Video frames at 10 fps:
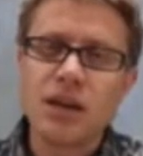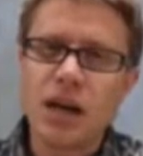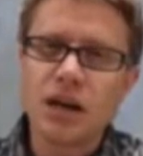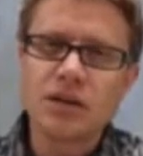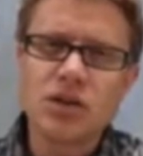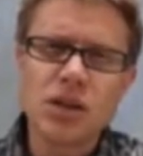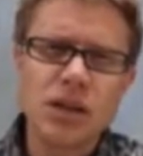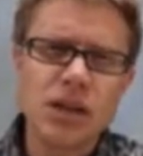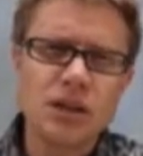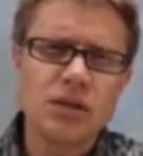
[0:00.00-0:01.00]
The energy
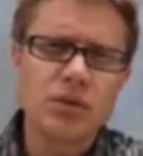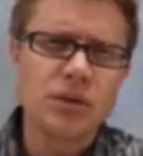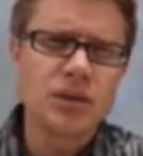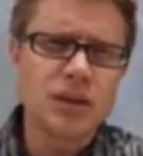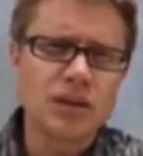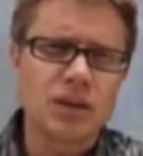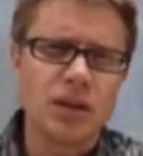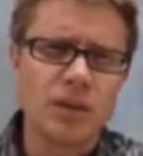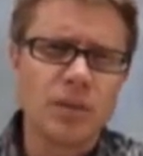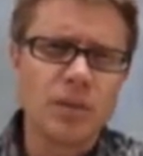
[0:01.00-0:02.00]
into a
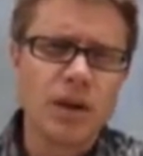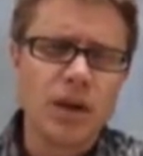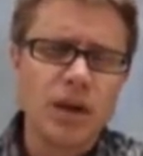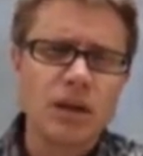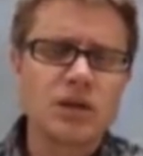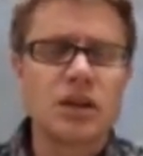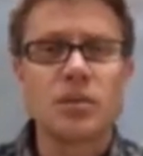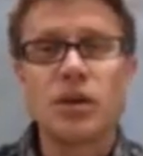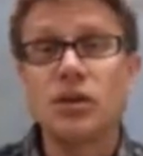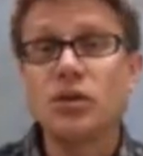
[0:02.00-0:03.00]
system is going
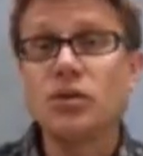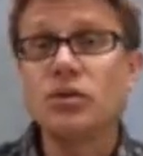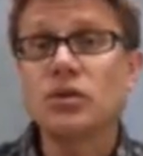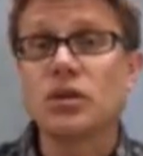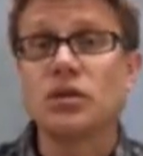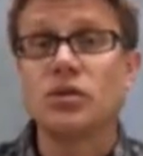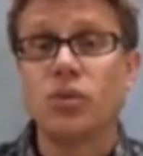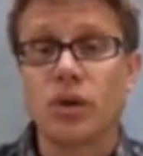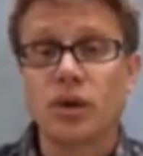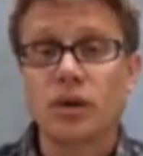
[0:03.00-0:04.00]
to be used to do
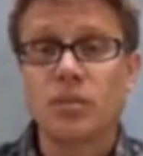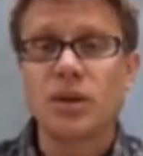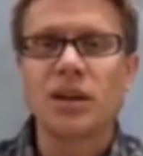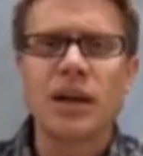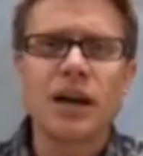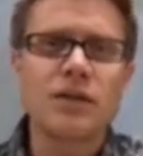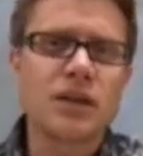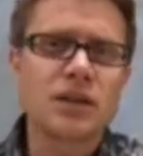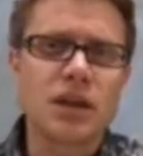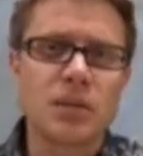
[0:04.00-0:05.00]
work, but a lot of
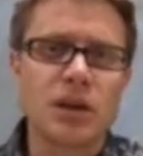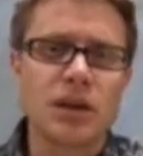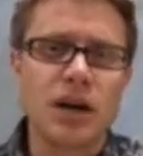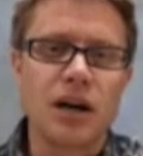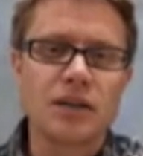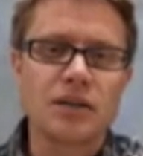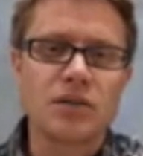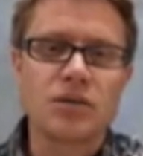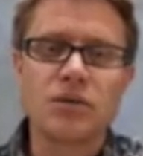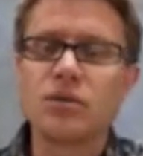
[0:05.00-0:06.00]
it is going to be
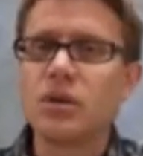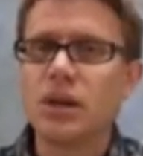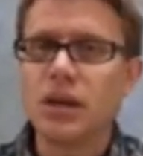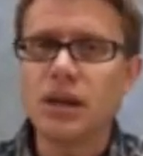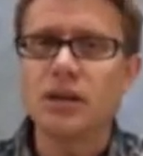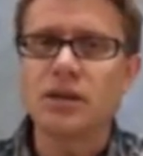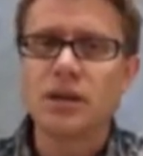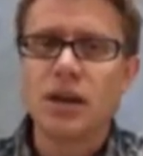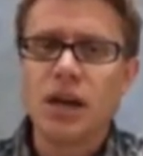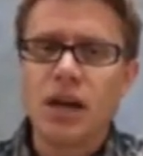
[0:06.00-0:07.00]
lost through heat.
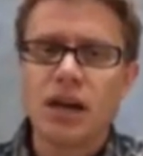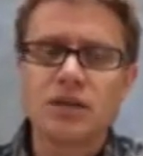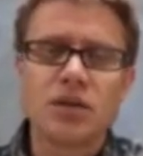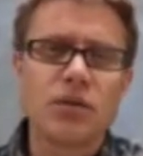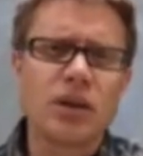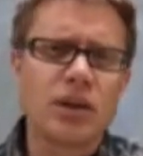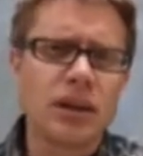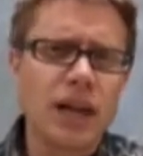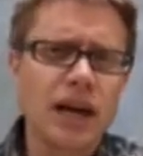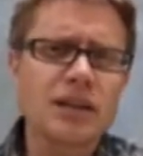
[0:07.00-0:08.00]
And so the
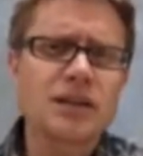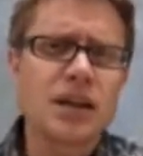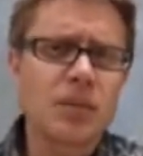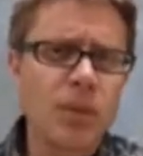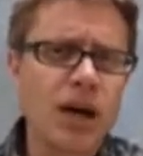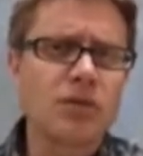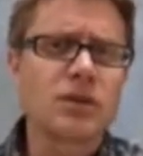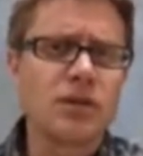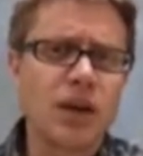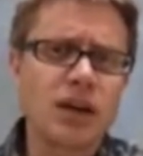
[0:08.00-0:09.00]
less
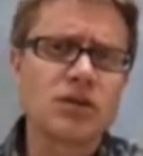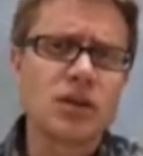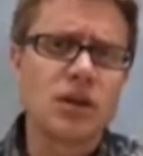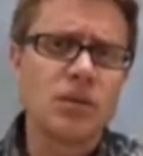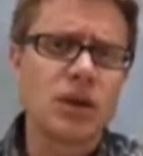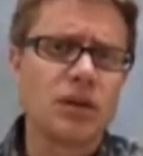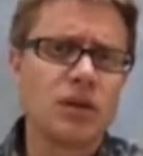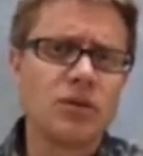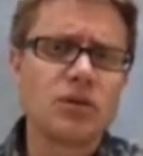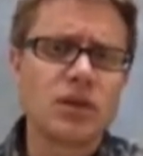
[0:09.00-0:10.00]
amount of energy that we can
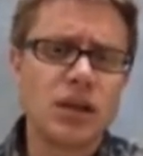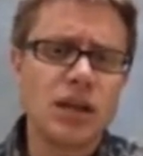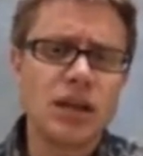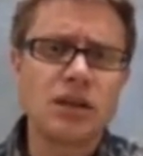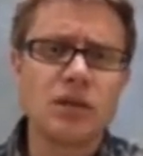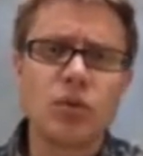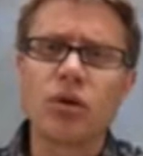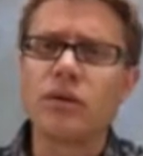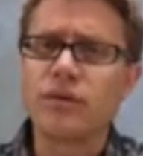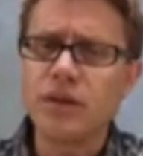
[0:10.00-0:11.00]
lose to heat, the
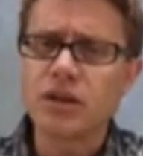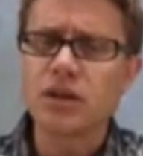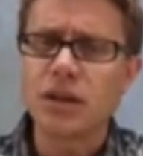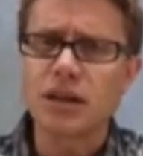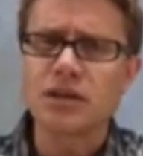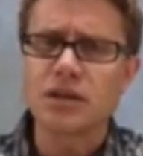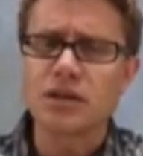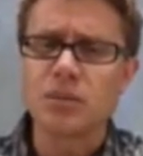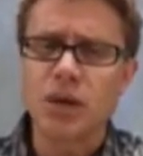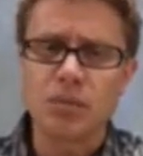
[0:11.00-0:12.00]
more efficient that
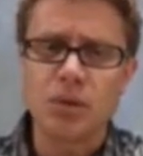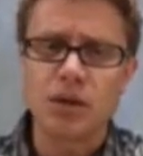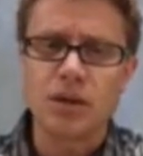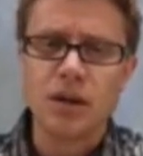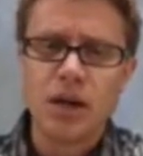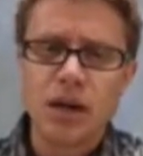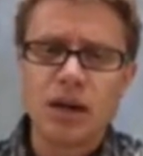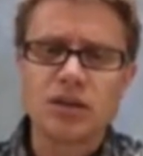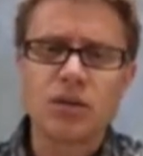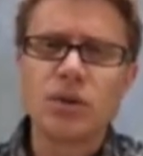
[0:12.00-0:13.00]
system can be.
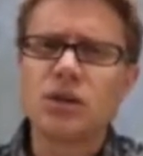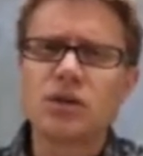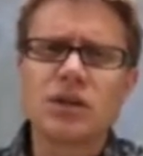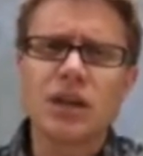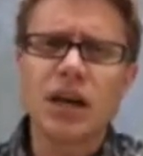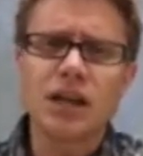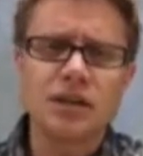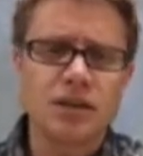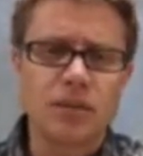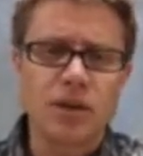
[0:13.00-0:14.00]
And so when you're
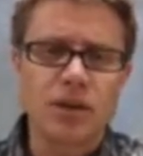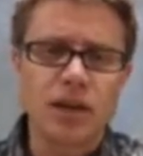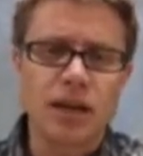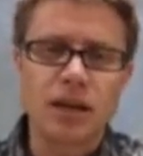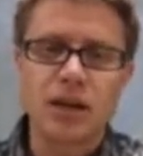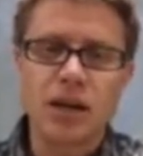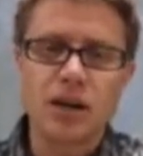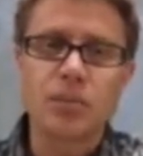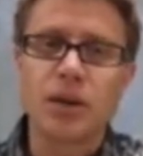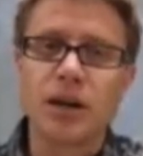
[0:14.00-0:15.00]
designing something like an
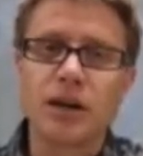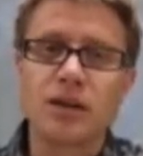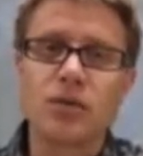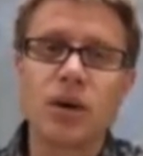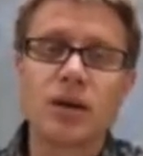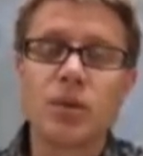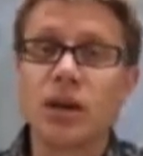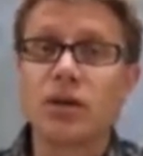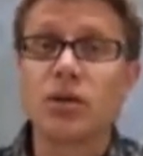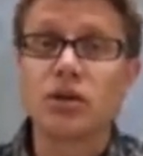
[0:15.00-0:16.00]
airplane,
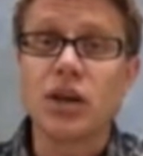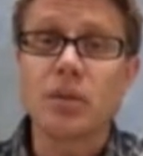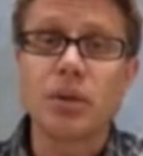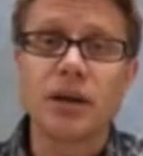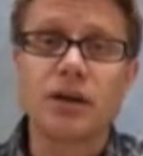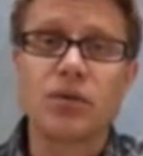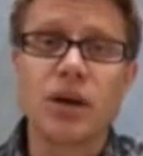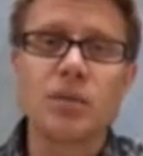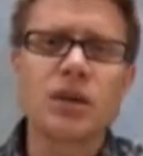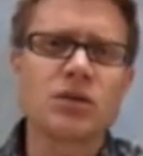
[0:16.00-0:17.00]
or a jet plane, you
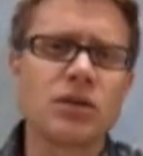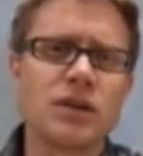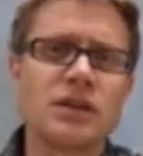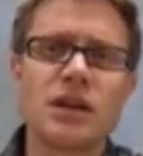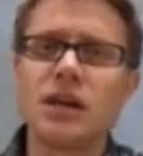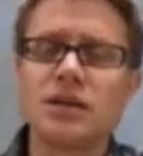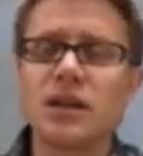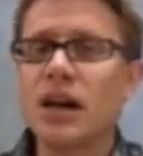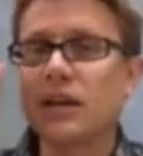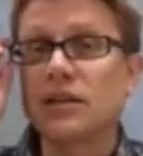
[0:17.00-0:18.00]
want to make sure that
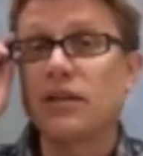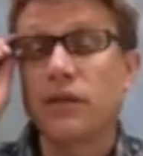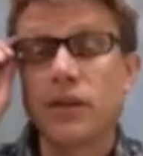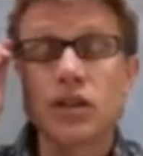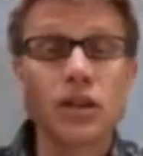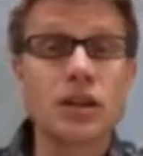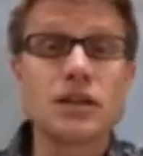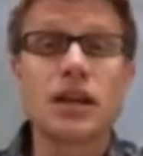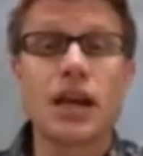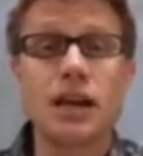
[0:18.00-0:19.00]
it's as efficient
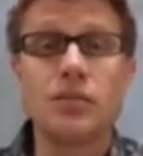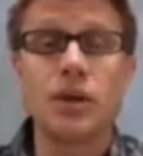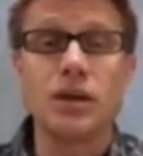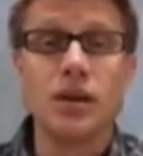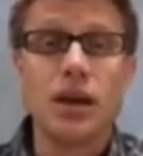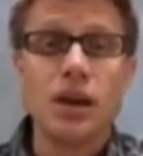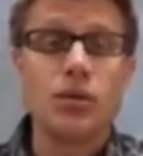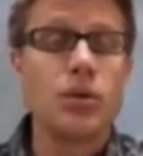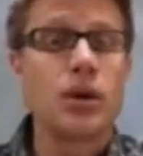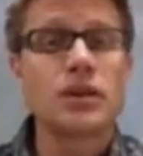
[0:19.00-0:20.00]
as it can be.
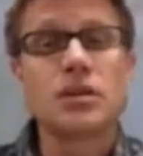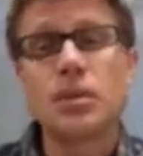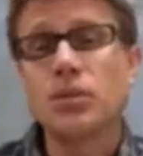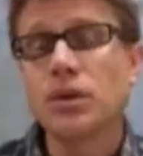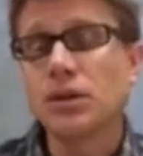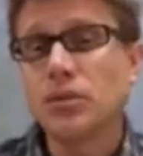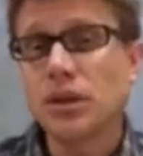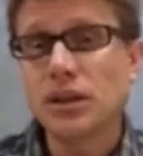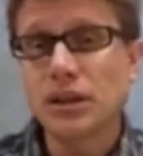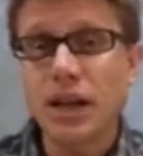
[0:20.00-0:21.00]
We want it to be really,
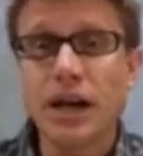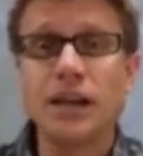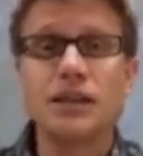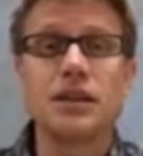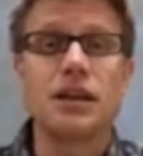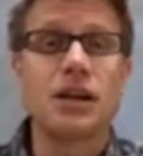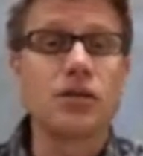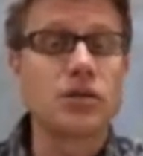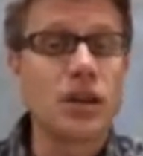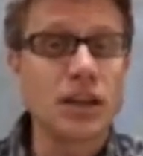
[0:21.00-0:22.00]
really light and
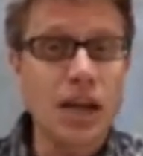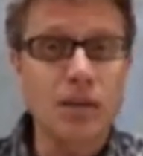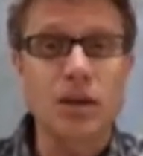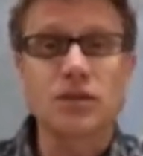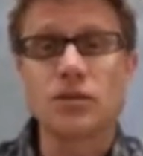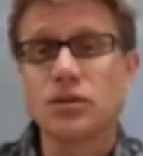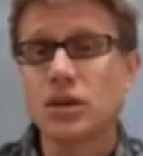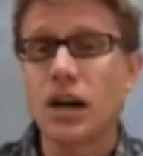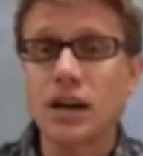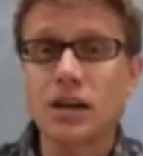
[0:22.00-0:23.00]
aerodynamic, so it's
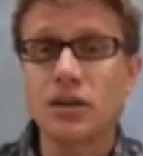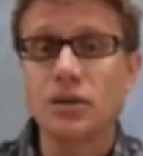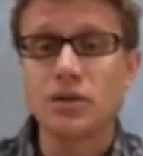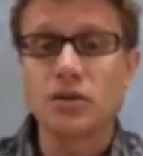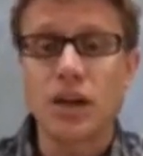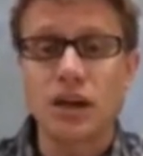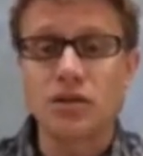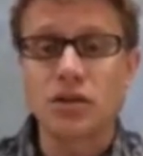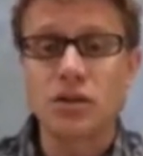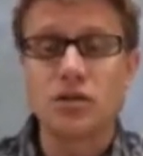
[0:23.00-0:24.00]
not going to lose
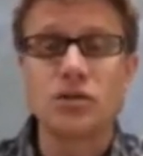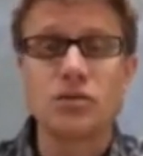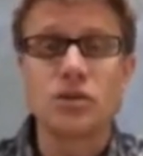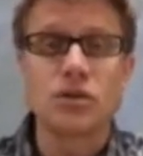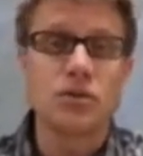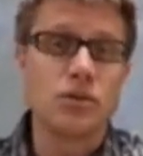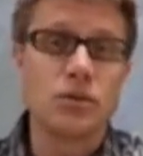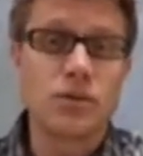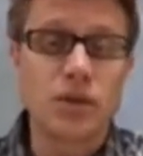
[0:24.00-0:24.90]
energy due to